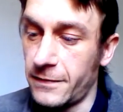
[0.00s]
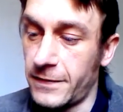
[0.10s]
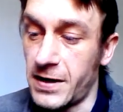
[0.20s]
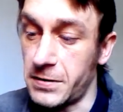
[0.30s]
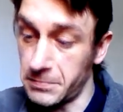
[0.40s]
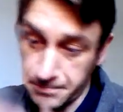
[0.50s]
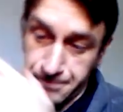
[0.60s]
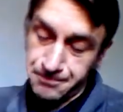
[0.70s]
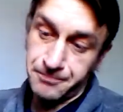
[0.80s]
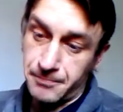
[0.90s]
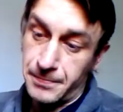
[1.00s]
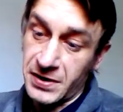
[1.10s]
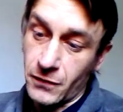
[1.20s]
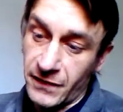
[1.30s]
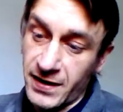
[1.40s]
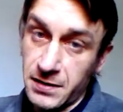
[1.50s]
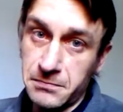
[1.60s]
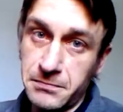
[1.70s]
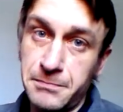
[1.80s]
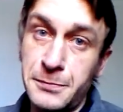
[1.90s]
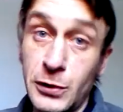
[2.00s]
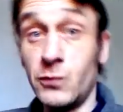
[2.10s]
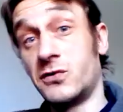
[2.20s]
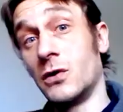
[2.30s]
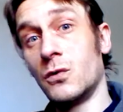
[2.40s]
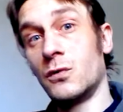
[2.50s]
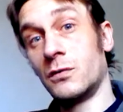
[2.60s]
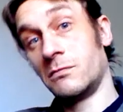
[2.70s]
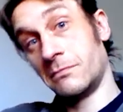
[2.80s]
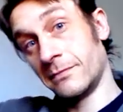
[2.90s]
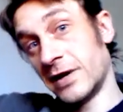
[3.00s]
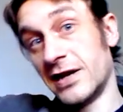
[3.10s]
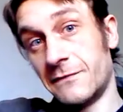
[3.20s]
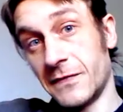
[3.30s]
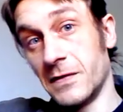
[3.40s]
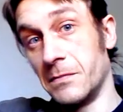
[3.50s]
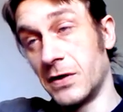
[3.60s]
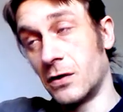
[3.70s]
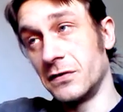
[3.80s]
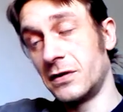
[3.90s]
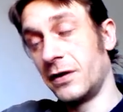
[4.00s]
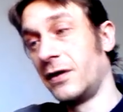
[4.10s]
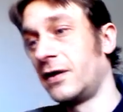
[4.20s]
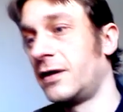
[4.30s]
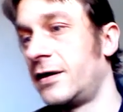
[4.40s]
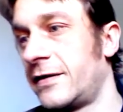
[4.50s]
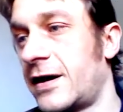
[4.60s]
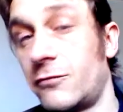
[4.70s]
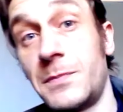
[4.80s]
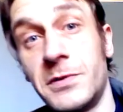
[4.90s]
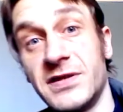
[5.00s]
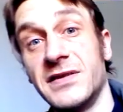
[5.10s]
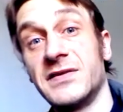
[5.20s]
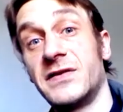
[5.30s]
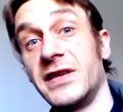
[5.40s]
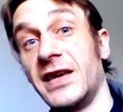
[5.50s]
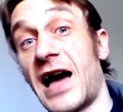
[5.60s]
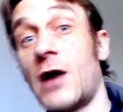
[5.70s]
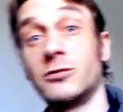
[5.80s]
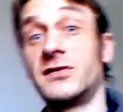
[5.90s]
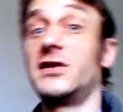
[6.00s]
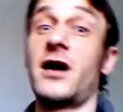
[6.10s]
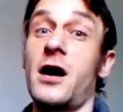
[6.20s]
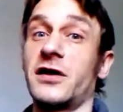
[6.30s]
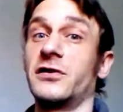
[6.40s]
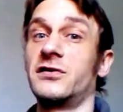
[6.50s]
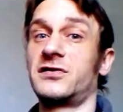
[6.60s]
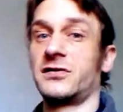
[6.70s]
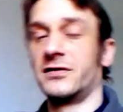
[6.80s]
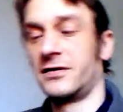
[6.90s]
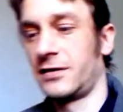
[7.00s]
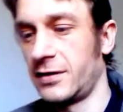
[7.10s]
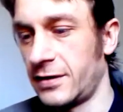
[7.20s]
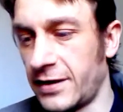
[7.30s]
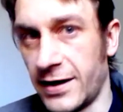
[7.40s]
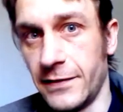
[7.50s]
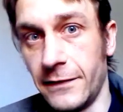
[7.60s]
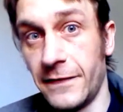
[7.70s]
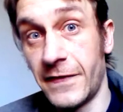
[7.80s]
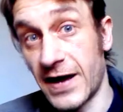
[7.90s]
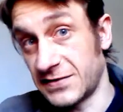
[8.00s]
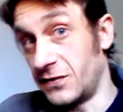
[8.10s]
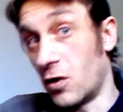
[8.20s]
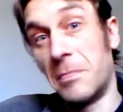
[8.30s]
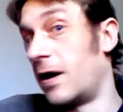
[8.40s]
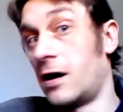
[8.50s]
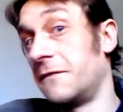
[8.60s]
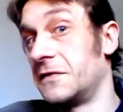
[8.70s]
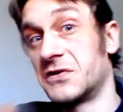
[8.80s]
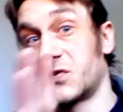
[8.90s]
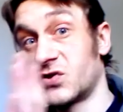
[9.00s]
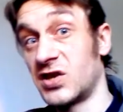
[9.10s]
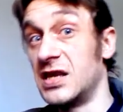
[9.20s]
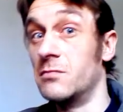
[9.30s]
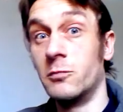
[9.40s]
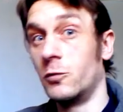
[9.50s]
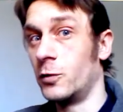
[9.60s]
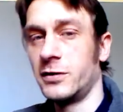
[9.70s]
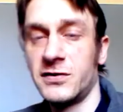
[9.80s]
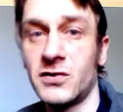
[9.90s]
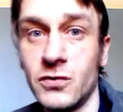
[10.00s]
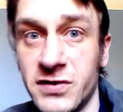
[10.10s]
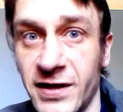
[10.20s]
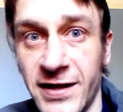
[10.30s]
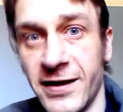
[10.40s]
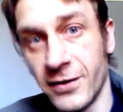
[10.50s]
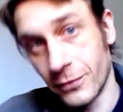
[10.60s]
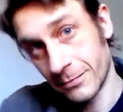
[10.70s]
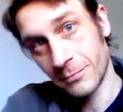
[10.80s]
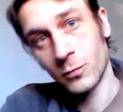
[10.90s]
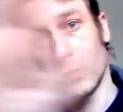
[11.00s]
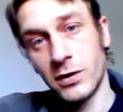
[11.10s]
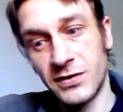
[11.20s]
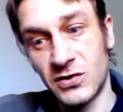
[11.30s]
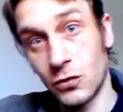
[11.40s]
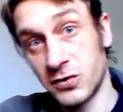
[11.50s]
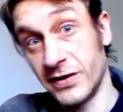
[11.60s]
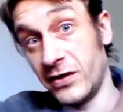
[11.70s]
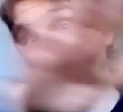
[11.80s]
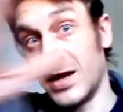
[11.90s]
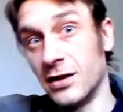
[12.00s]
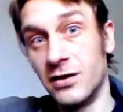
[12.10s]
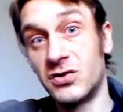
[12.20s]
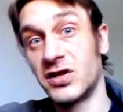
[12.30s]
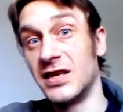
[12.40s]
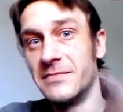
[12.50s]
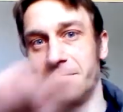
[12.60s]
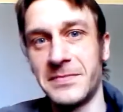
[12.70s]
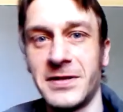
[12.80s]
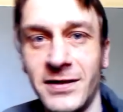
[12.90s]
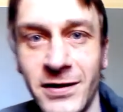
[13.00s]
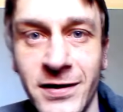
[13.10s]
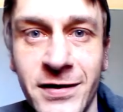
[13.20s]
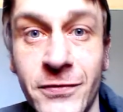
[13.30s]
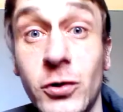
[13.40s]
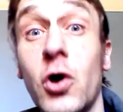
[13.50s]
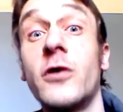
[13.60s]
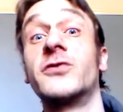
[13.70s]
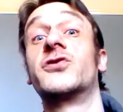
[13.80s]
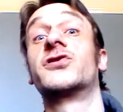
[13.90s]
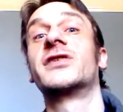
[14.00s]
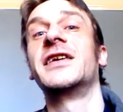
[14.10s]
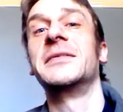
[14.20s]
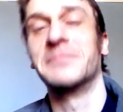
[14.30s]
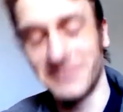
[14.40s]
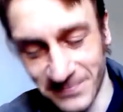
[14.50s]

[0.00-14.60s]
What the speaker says: then beyond that, Pluto and everything beyond, that represents the outer darkness, and that's not part of the scheme we're discussing here. We're discussing the inner scheme, God's scheme.